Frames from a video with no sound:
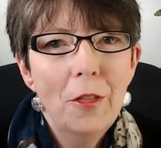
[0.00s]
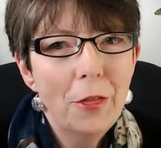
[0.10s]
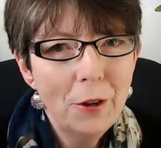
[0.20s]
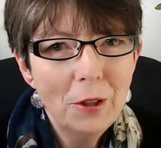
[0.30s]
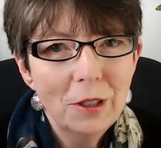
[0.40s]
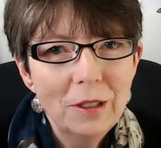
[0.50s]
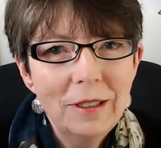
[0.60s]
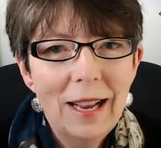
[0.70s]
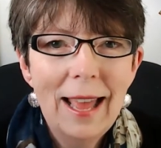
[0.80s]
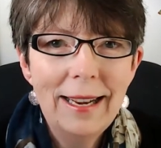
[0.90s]
Third,
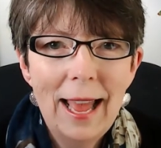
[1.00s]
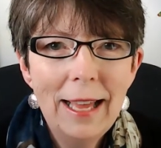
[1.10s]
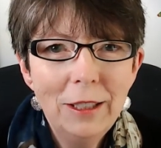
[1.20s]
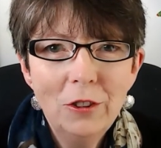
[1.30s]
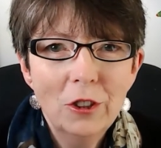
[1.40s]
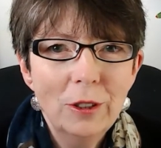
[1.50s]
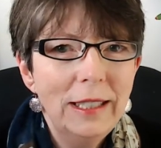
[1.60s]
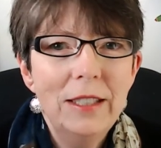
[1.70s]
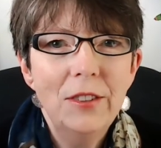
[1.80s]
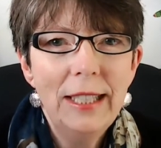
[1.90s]
an editor
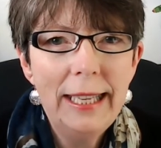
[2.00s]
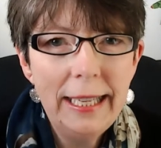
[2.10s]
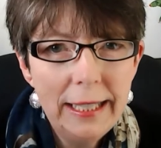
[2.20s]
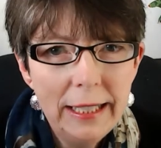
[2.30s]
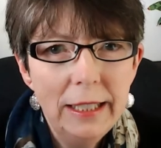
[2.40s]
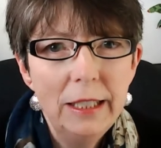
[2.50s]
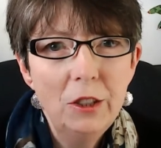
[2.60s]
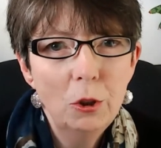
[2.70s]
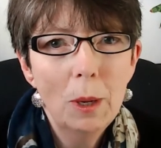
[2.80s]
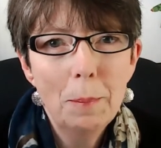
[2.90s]
is key
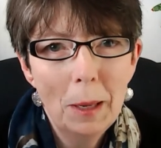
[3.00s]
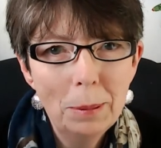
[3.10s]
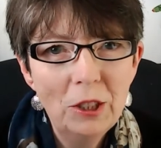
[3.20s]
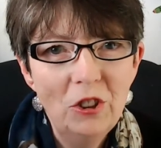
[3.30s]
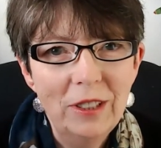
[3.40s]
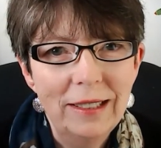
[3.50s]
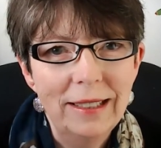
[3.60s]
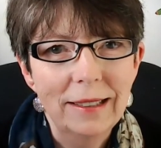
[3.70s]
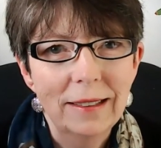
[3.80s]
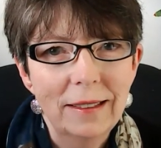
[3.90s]
to a publishing
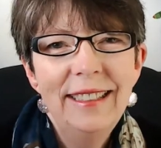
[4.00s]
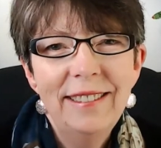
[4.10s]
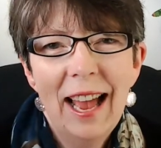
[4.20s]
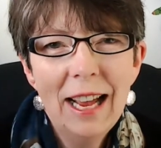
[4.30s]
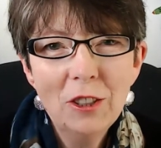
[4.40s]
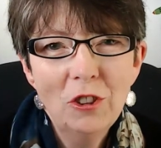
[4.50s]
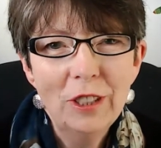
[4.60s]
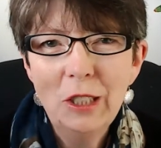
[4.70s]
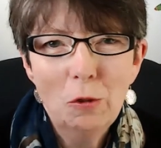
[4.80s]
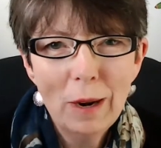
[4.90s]
deal. It's actually
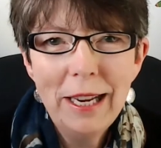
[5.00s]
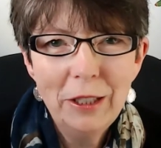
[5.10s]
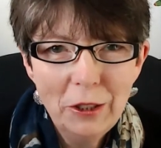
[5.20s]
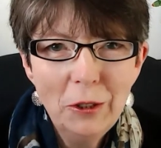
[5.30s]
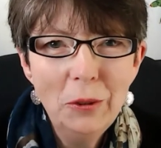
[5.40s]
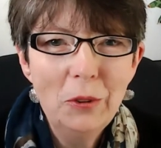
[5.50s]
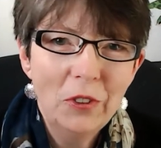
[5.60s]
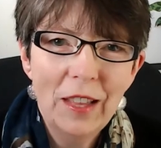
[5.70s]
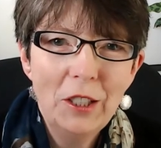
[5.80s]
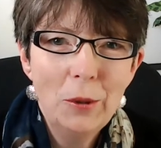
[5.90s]
great news
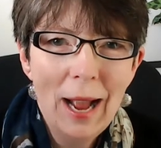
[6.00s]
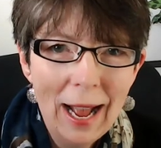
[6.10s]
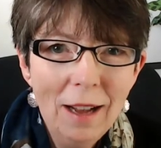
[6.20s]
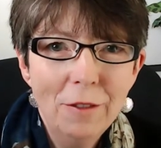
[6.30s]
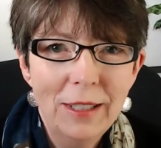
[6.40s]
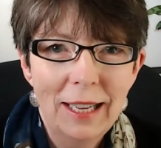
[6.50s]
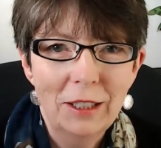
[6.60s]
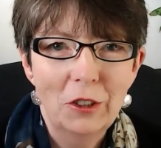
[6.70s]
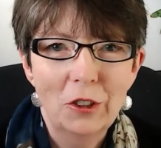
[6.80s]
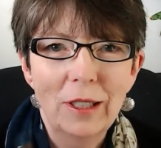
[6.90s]
that you have an
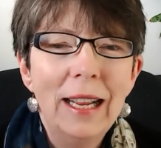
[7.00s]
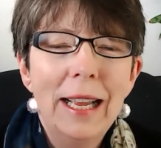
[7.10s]
editor.